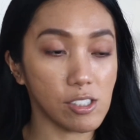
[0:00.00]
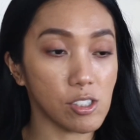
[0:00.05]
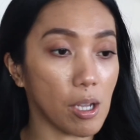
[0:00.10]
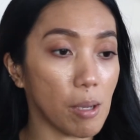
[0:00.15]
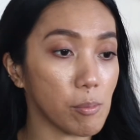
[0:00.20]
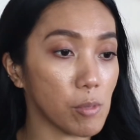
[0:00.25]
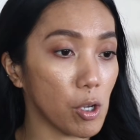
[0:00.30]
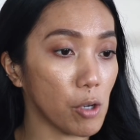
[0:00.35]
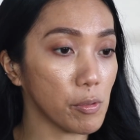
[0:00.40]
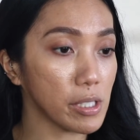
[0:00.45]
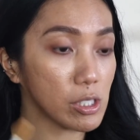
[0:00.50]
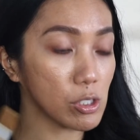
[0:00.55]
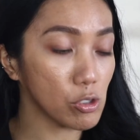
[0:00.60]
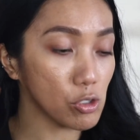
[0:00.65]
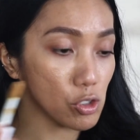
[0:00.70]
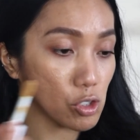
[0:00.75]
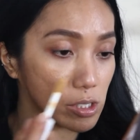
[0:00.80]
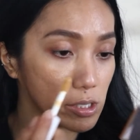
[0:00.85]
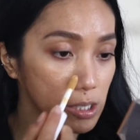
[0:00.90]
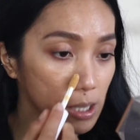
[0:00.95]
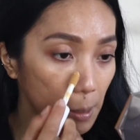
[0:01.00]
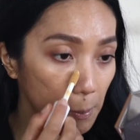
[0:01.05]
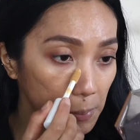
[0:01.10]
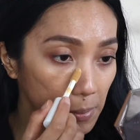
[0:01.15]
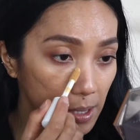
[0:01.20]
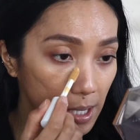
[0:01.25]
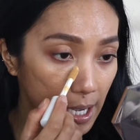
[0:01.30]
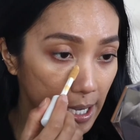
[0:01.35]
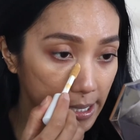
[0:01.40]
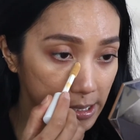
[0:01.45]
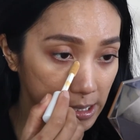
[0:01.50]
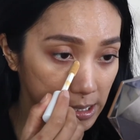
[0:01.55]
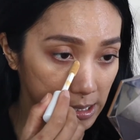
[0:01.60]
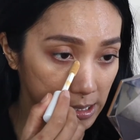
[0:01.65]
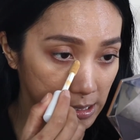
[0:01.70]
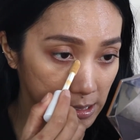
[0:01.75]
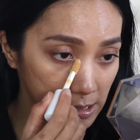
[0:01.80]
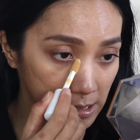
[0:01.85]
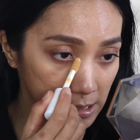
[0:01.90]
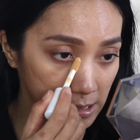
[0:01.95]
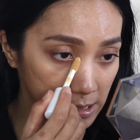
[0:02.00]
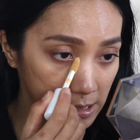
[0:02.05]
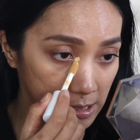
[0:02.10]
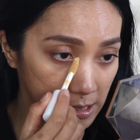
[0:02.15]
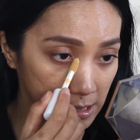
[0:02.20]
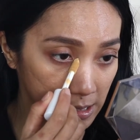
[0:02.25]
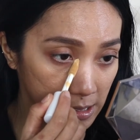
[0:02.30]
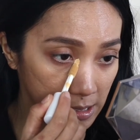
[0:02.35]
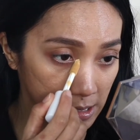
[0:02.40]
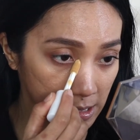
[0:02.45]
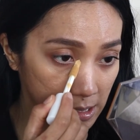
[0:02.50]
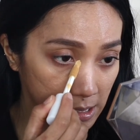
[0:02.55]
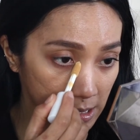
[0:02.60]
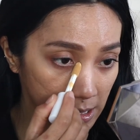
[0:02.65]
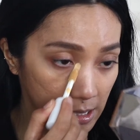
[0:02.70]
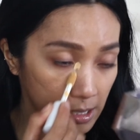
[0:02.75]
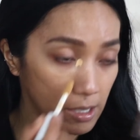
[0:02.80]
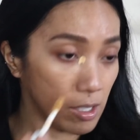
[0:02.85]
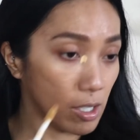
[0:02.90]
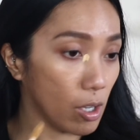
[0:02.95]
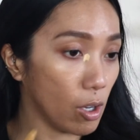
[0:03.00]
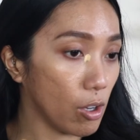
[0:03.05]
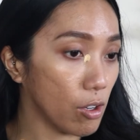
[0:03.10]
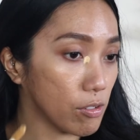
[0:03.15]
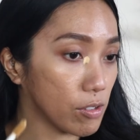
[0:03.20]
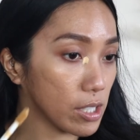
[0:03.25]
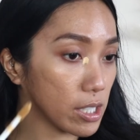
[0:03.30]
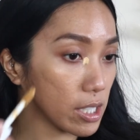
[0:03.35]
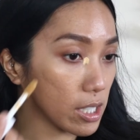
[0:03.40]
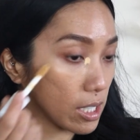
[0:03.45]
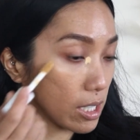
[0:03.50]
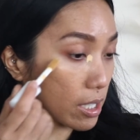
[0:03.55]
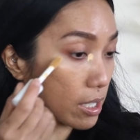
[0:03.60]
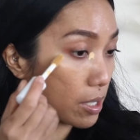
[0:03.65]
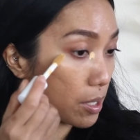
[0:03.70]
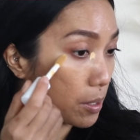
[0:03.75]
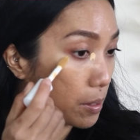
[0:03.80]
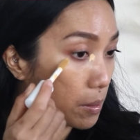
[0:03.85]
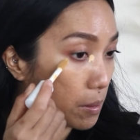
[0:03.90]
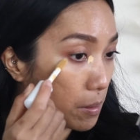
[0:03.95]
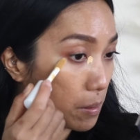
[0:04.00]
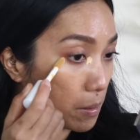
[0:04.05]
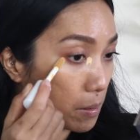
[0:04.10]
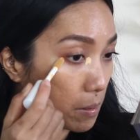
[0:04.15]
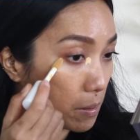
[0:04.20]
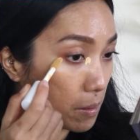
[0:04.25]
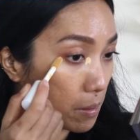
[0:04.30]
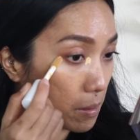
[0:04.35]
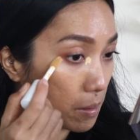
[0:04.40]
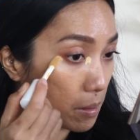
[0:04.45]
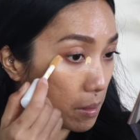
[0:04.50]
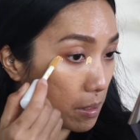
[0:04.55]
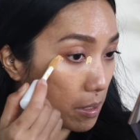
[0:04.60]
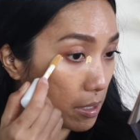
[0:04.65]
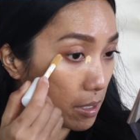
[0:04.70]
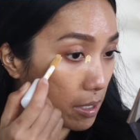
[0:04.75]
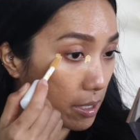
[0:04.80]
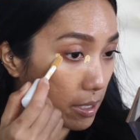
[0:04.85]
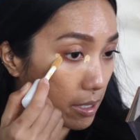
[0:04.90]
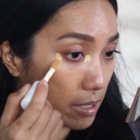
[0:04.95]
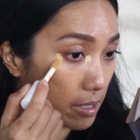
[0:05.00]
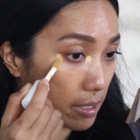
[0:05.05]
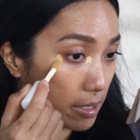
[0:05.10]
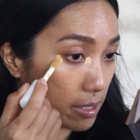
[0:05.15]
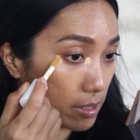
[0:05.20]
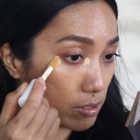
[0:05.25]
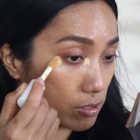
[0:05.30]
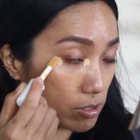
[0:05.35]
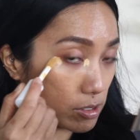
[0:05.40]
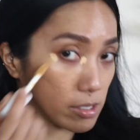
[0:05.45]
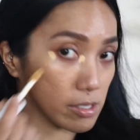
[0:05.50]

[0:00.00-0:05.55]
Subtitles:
So I'm going to just apply this over here and on the